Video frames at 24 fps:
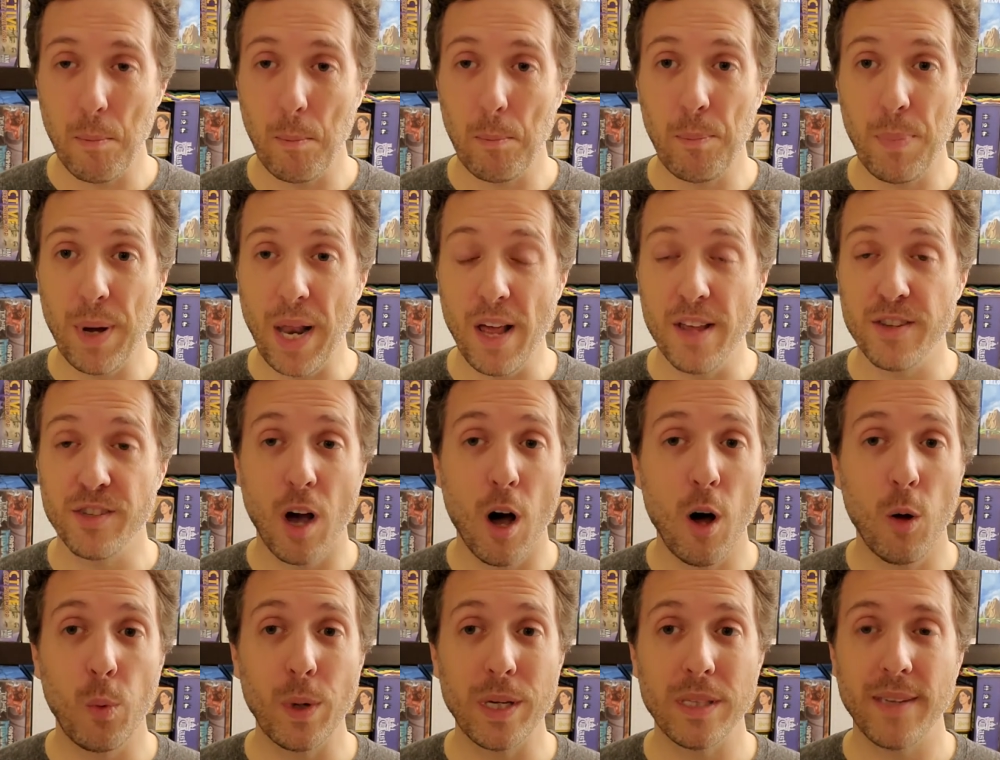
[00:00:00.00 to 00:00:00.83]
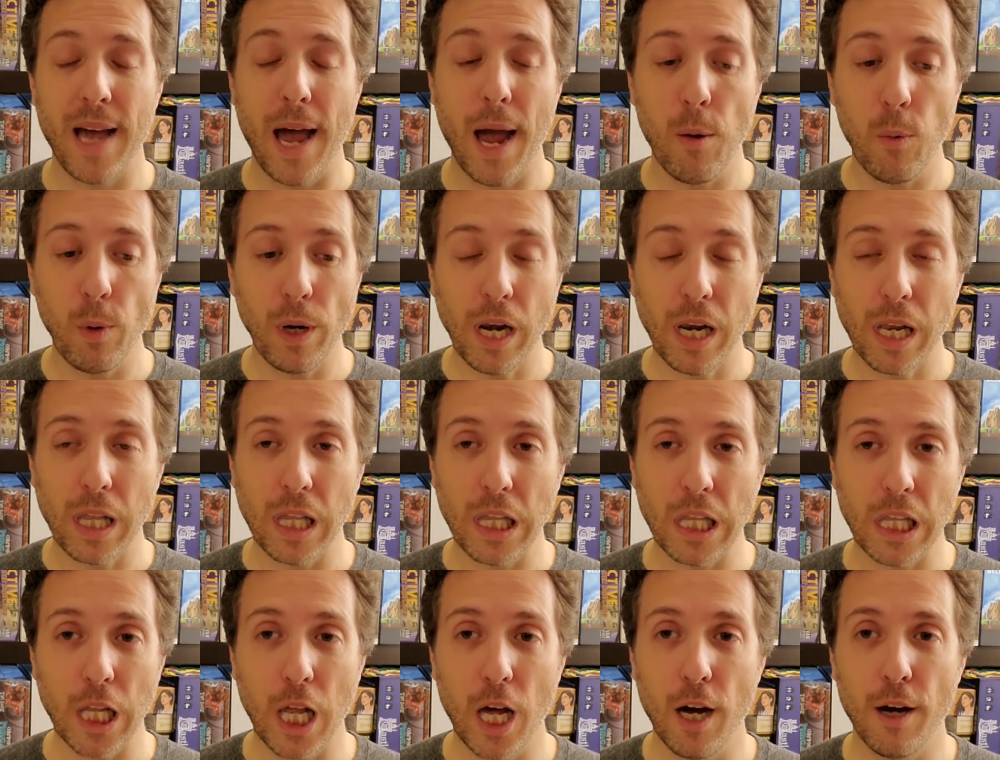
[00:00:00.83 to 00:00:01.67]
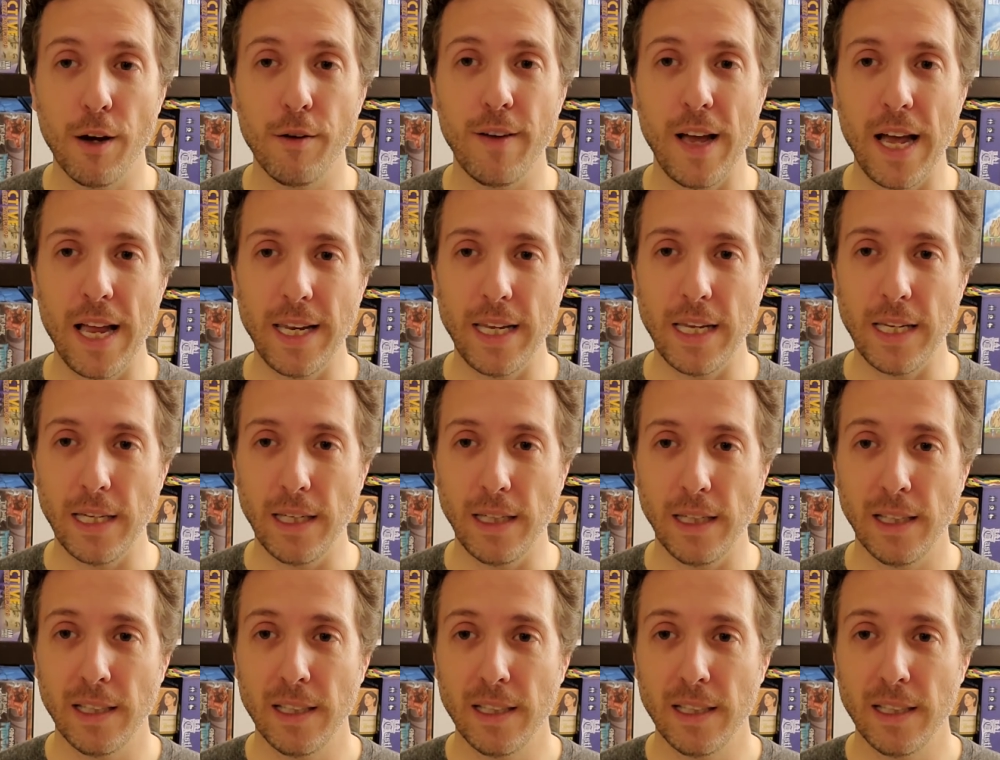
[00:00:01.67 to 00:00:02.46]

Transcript: But as always, I would love any